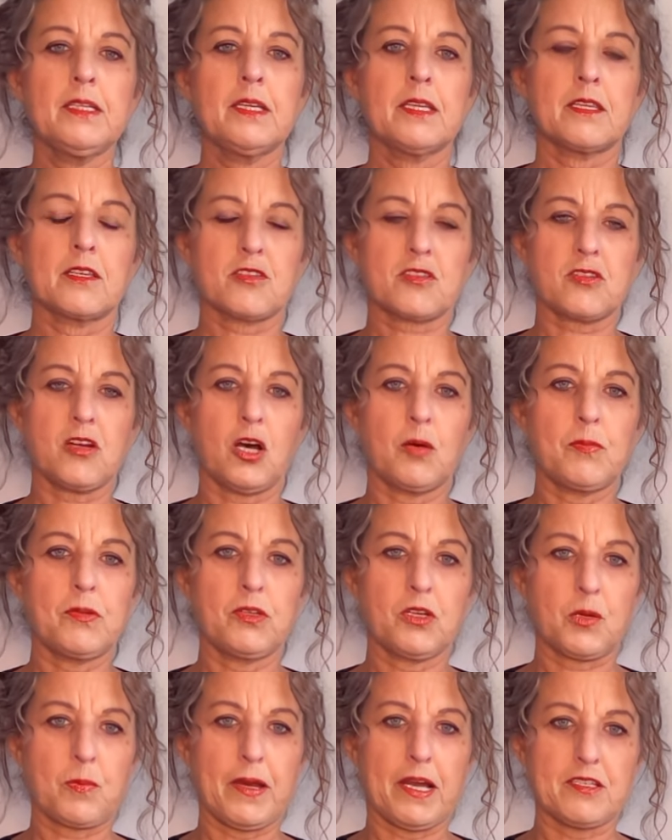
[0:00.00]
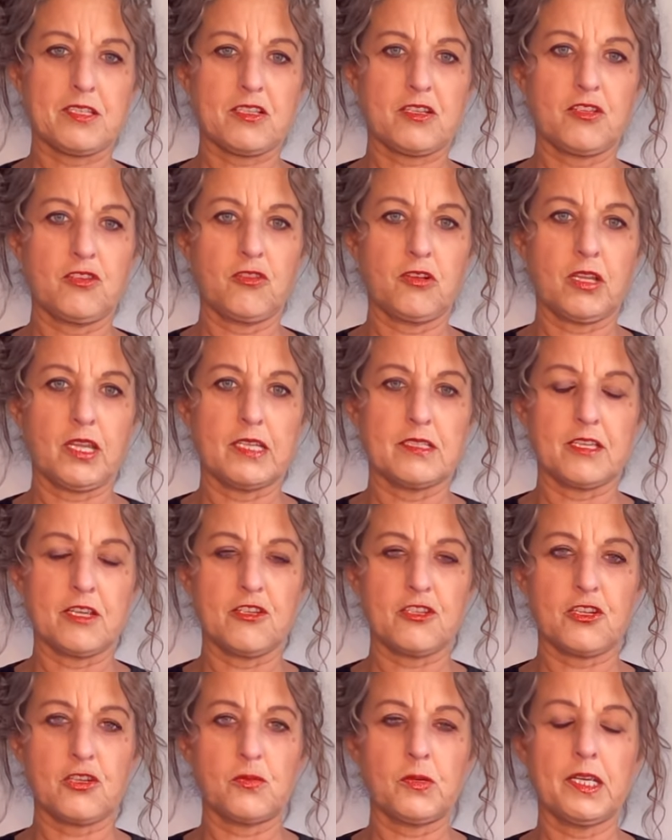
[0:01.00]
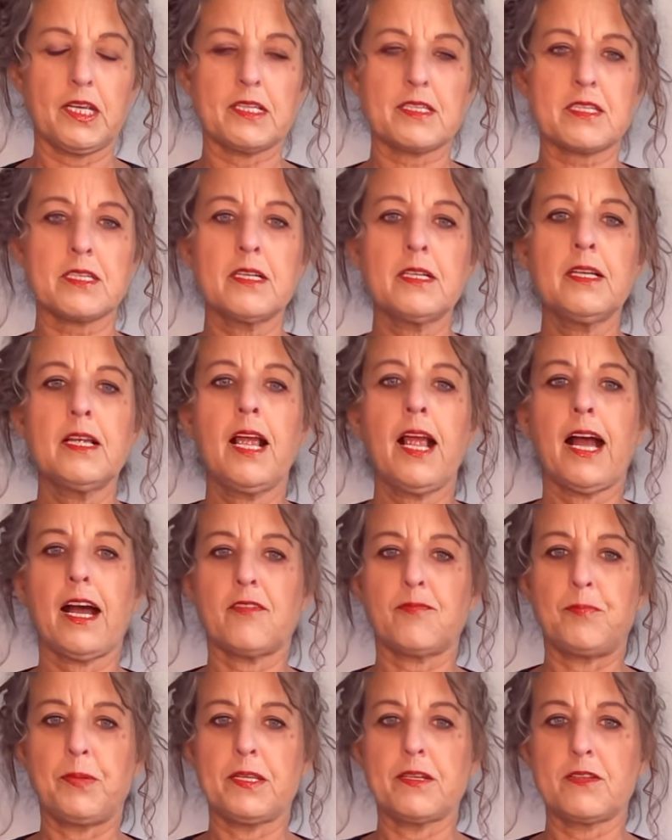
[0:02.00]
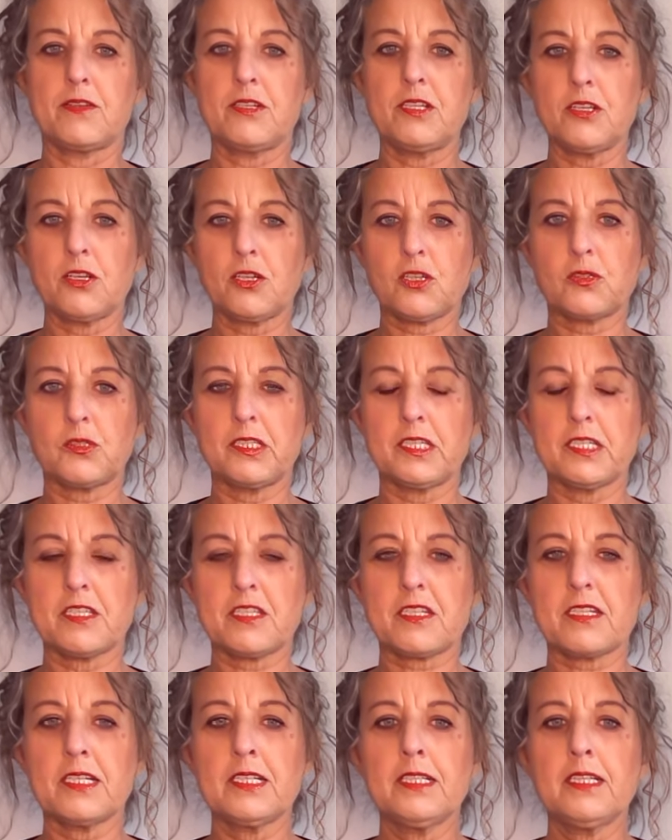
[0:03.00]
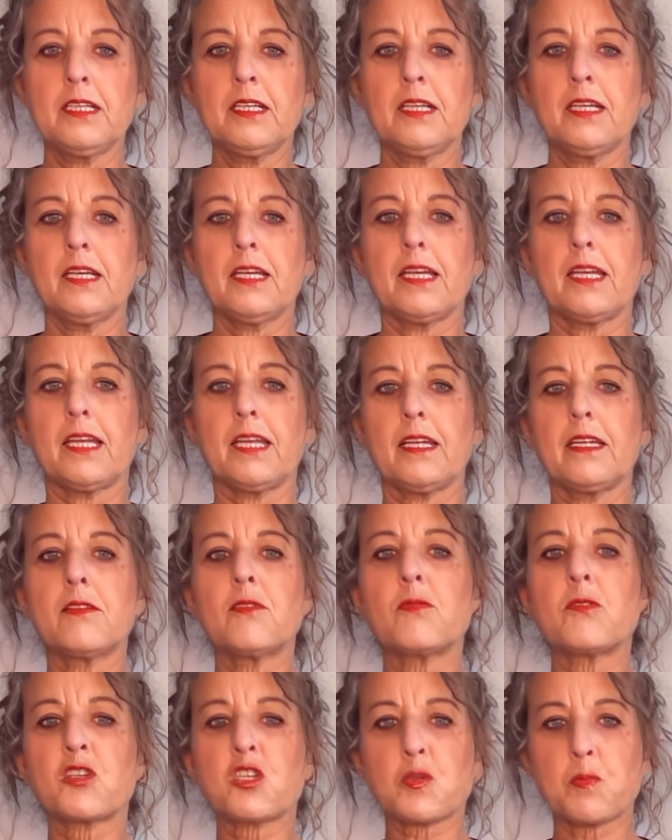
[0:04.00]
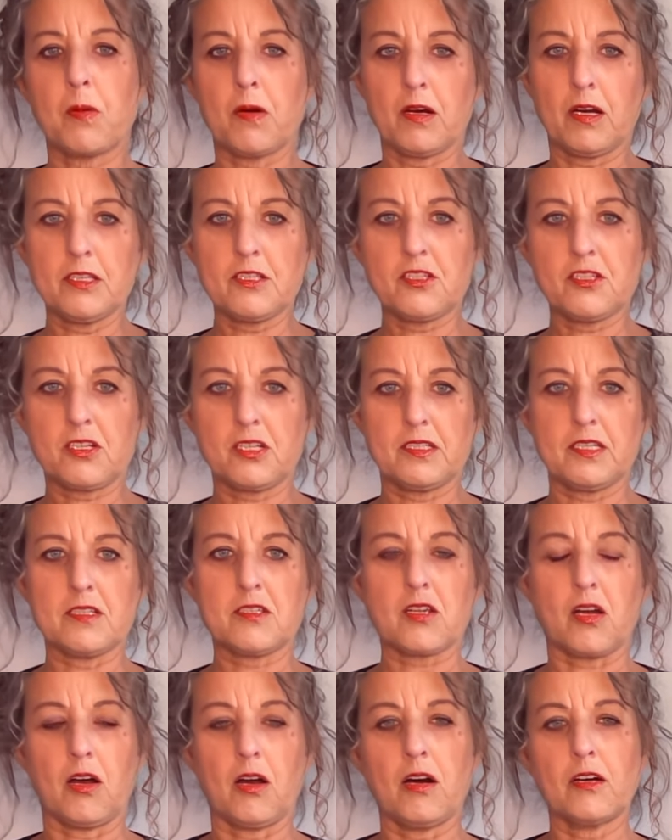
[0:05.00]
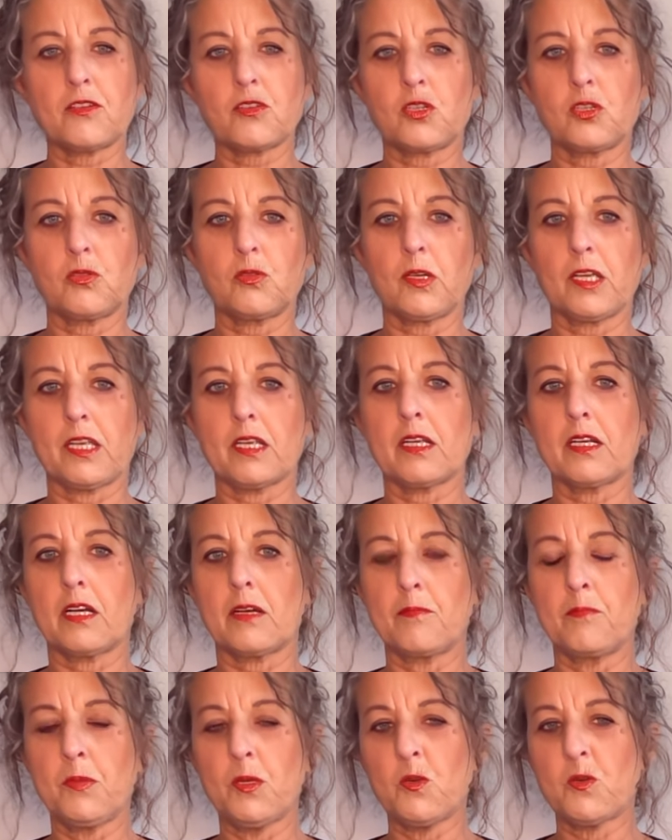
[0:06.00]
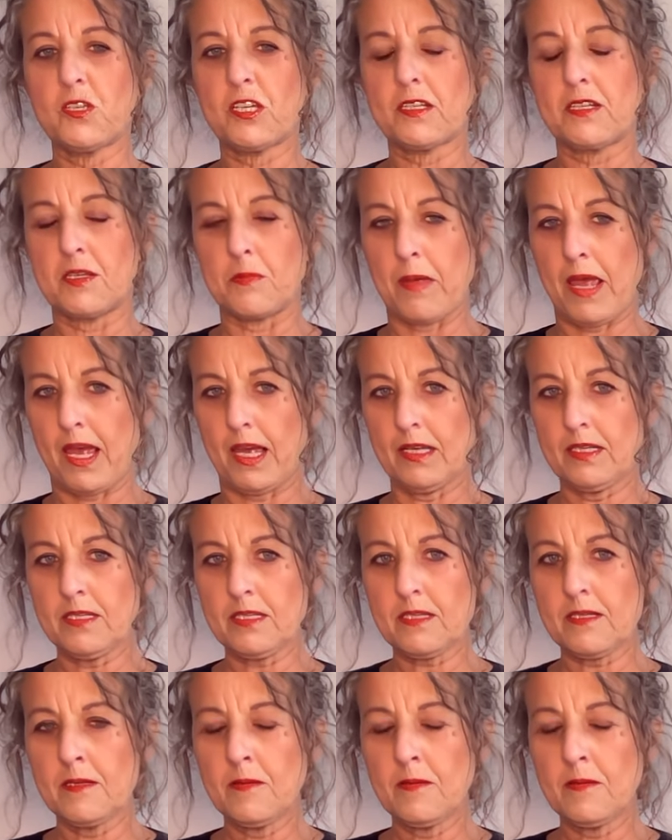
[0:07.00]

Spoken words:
The sawmill capacity utilization rates have been decreased in response to this ongoing muted demand.